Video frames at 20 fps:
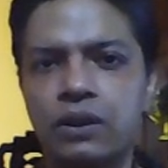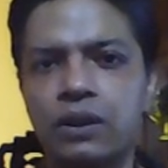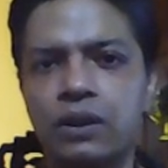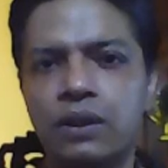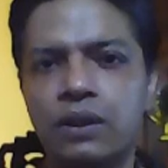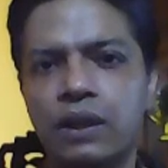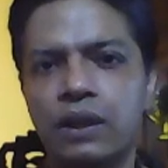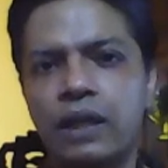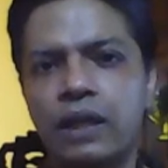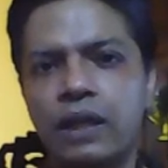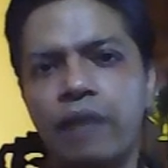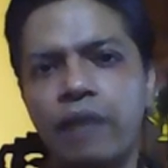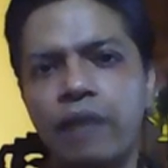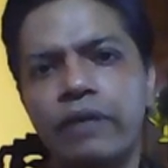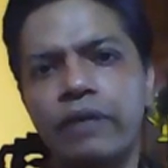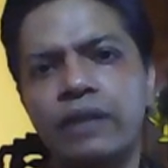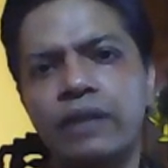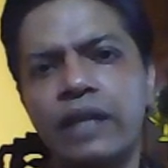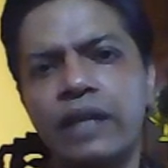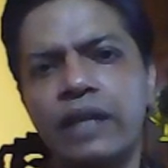
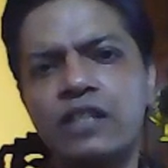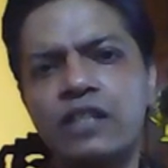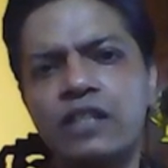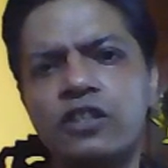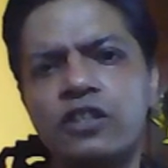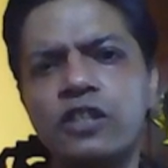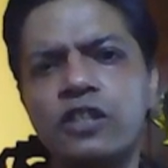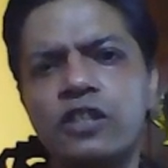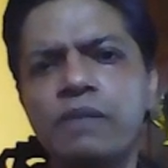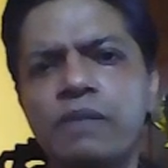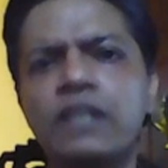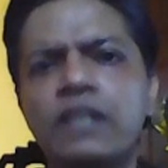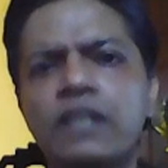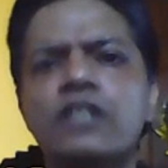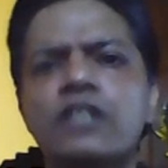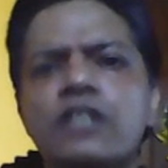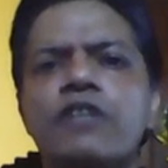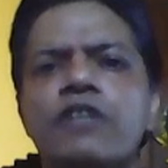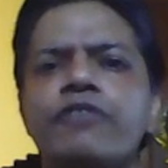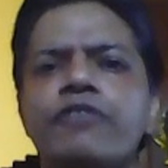covering the extremities
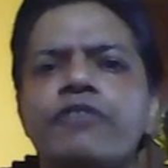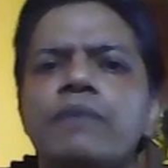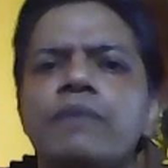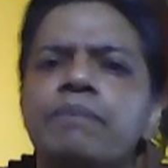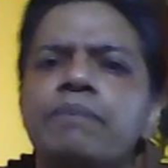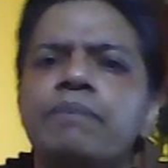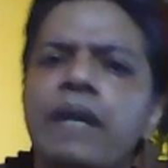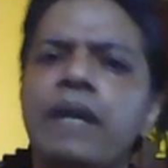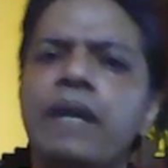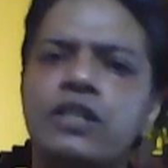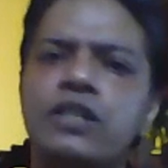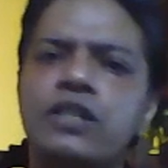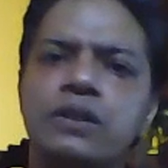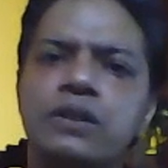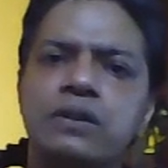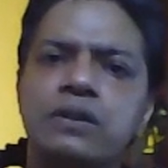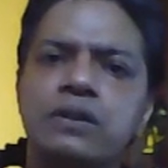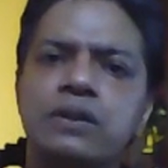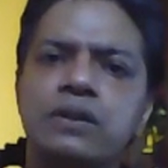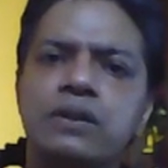of human
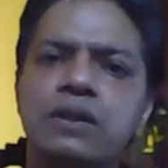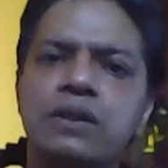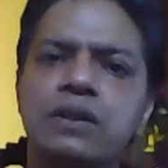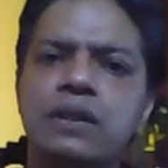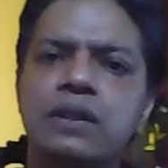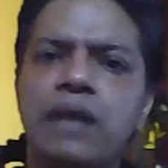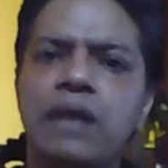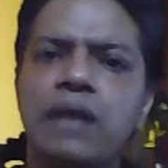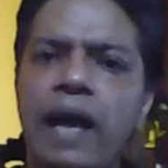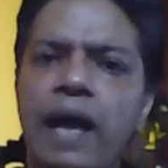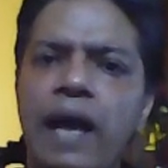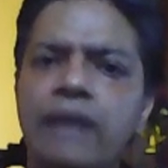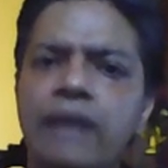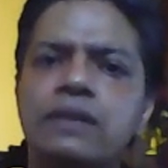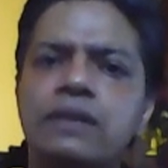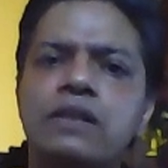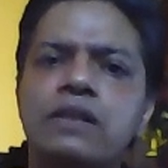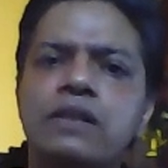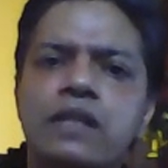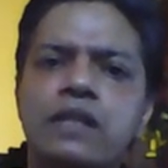passion and
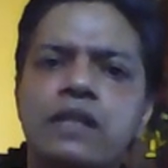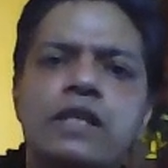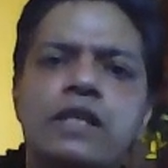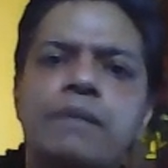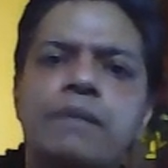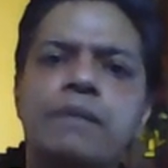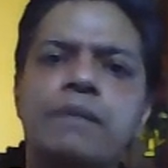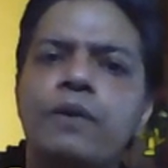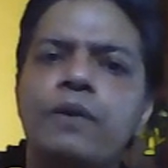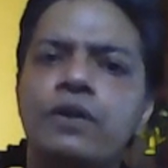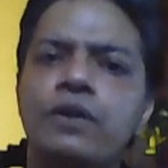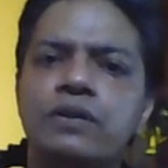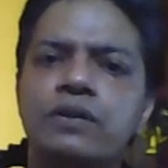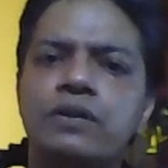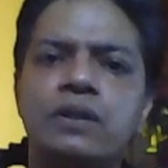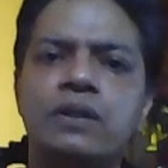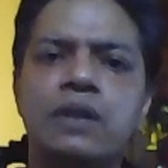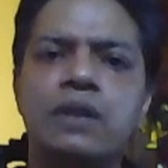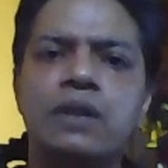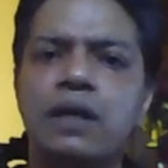touching upon
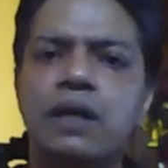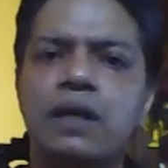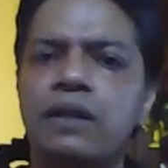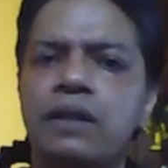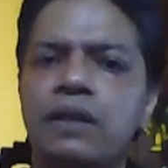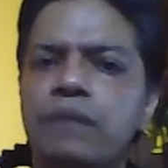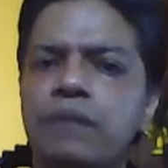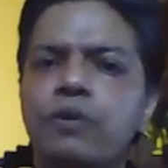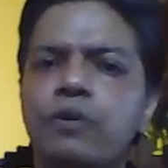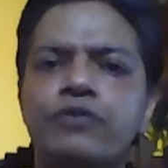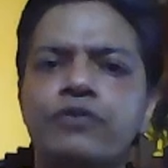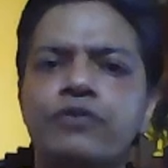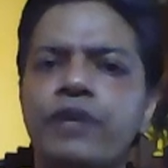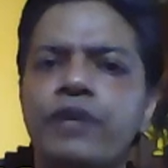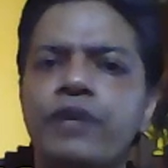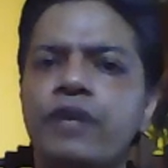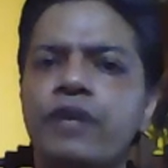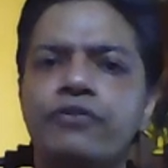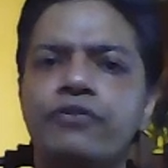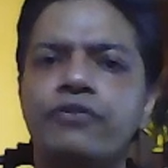an atmosphere
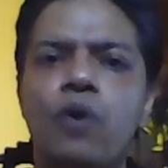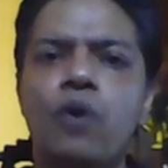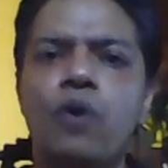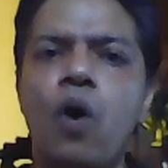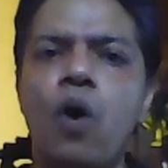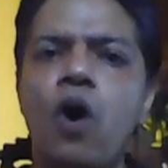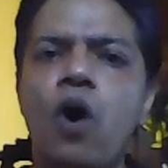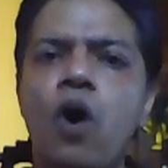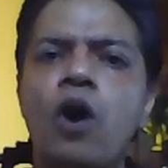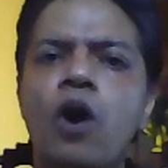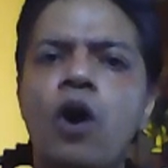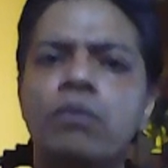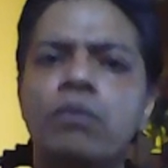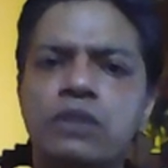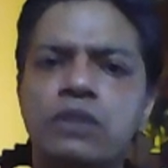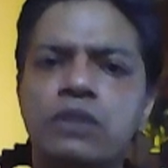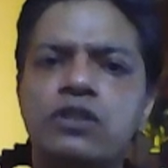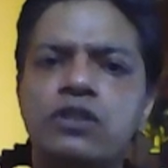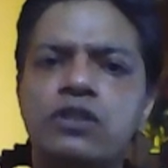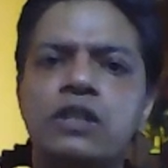of awe,
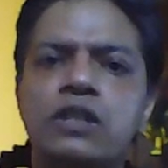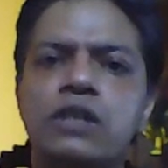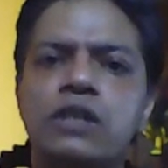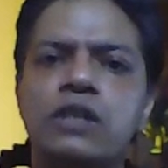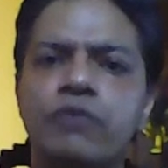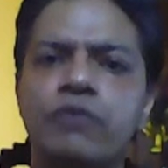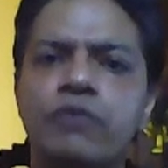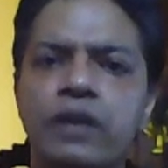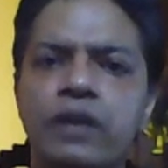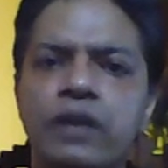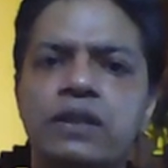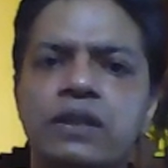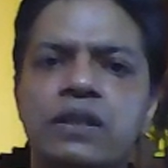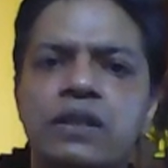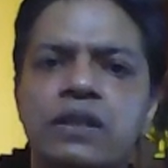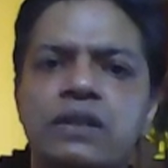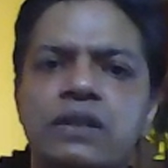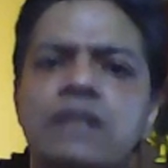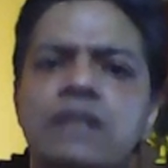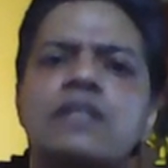mystery, wonder,
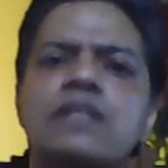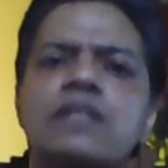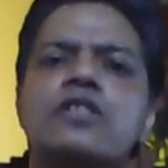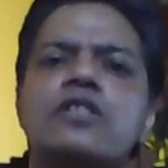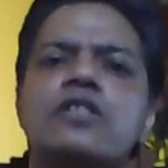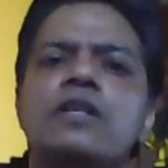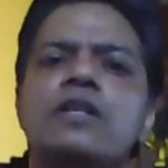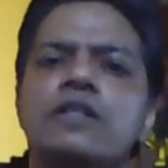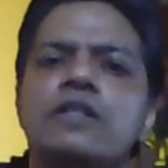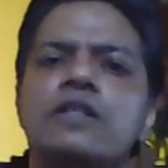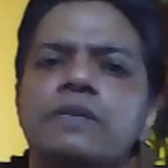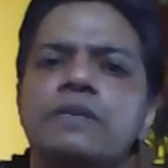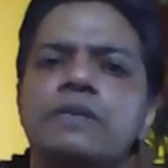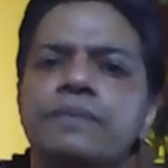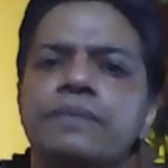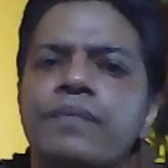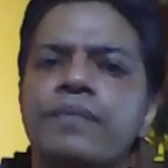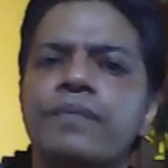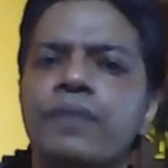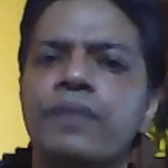sensationalism,
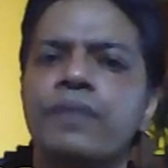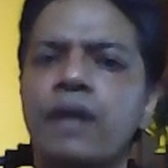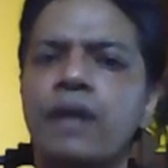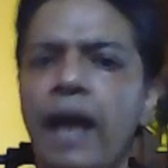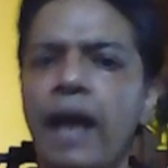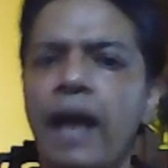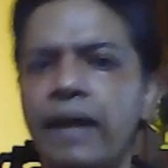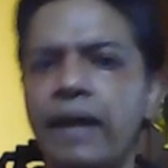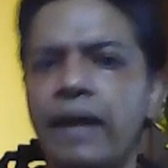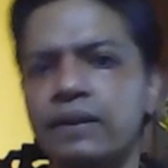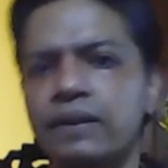and